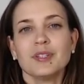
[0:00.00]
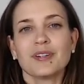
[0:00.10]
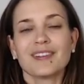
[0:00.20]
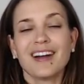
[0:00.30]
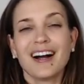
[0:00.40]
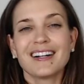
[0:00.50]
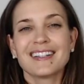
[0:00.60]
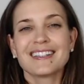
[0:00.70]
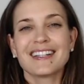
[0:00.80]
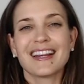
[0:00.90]
your
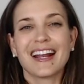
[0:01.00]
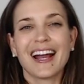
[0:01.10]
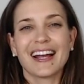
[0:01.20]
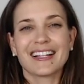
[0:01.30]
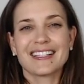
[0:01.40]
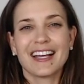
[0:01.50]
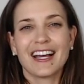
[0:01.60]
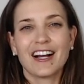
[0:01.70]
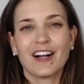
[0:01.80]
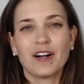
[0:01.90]
lungs, and then
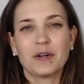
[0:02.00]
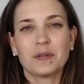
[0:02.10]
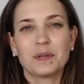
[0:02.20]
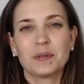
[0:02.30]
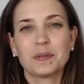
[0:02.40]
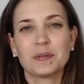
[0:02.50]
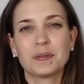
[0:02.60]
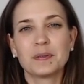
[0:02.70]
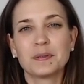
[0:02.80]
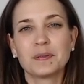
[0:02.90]
exhale
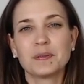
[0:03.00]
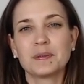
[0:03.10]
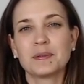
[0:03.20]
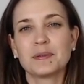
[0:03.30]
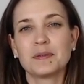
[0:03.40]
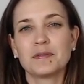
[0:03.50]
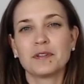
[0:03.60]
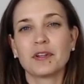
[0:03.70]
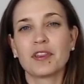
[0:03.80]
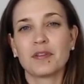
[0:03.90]

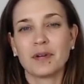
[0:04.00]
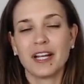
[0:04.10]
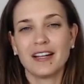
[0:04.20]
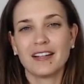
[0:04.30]
for 3.